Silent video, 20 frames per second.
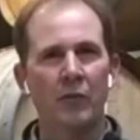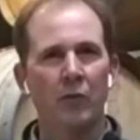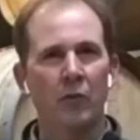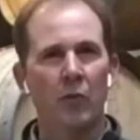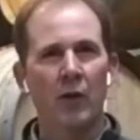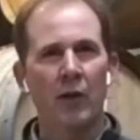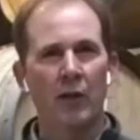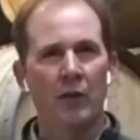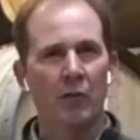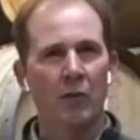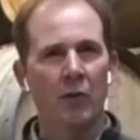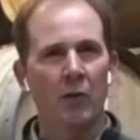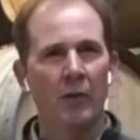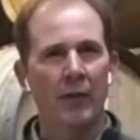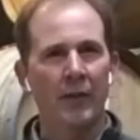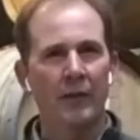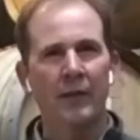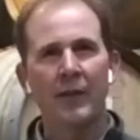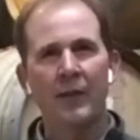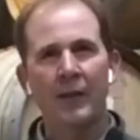Noir growing.
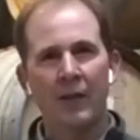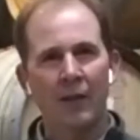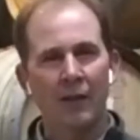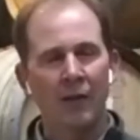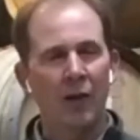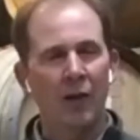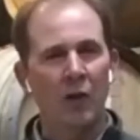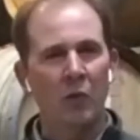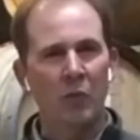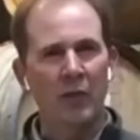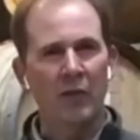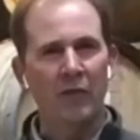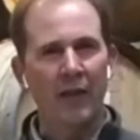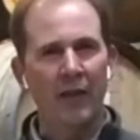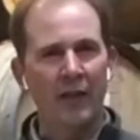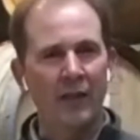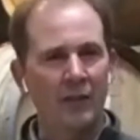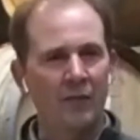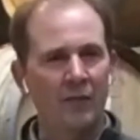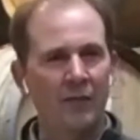along with
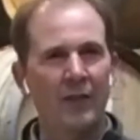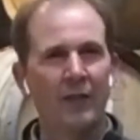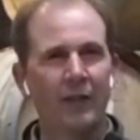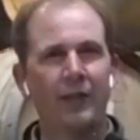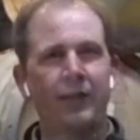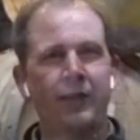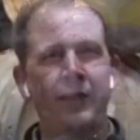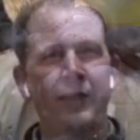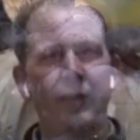Vadensville. It